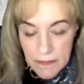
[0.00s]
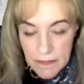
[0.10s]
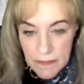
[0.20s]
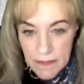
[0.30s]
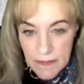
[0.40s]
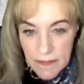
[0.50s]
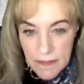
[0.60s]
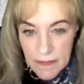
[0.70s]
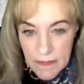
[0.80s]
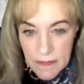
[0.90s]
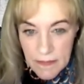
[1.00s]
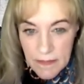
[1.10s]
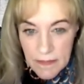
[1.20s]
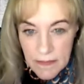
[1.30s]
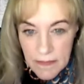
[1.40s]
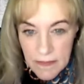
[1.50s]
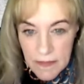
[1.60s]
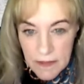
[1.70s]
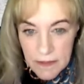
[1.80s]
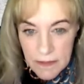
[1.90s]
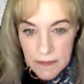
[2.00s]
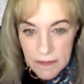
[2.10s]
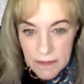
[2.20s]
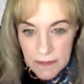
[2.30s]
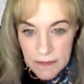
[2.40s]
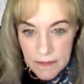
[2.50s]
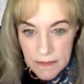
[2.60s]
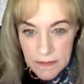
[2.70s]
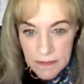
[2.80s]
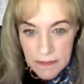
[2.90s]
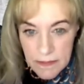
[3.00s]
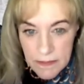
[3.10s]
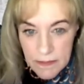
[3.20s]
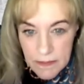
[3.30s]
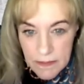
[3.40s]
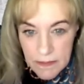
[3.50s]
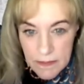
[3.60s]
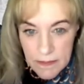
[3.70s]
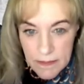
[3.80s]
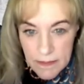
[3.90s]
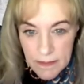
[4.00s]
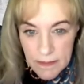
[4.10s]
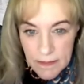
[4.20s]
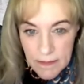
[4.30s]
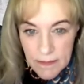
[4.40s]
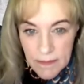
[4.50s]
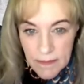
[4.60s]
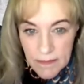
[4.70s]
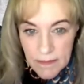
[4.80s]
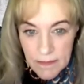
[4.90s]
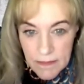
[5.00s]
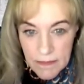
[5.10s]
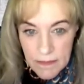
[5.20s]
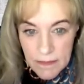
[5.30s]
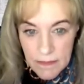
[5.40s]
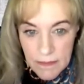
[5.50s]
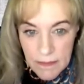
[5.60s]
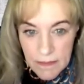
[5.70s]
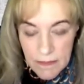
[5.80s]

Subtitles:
The person shown says nothing.